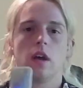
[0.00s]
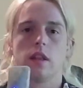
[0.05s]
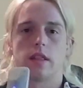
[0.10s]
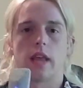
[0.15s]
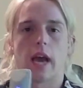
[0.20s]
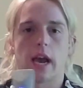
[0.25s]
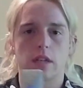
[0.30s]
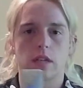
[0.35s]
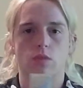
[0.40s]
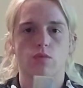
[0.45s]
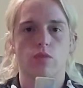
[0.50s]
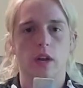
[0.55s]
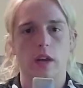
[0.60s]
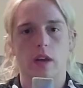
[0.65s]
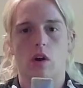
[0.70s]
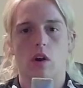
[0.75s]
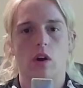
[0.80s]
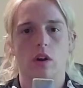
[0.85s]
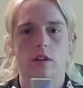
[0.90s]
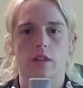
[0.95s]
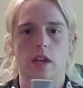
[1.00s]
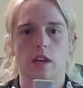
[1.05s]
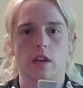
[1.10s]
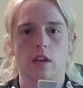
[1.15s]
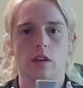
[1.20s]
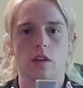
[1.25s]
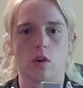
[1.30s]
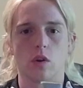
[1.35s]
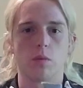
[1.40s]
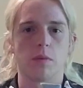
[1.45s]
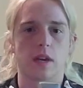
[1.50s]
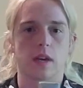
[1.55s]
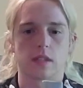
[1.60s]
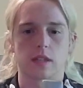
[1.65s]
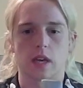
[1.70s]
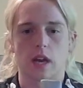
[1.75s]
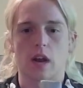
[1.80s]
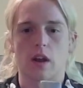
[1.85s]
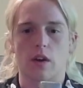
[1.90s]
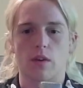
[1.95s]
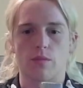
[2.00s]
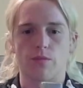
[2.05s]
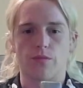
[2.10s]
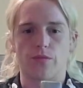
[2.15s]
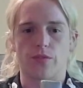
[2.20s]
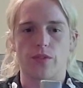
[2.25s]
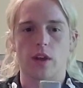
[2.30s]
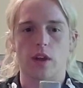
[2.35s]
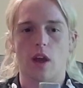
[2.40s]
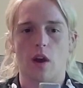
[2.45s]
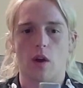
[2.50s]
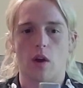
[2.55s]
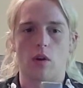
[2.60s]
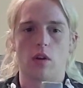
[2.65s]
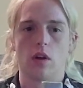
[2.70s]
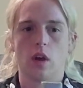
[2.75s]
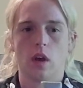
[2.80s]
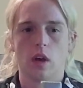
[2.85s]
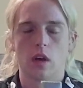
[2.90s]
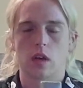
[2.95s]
That's a really hard thing to do because I gotta figure out,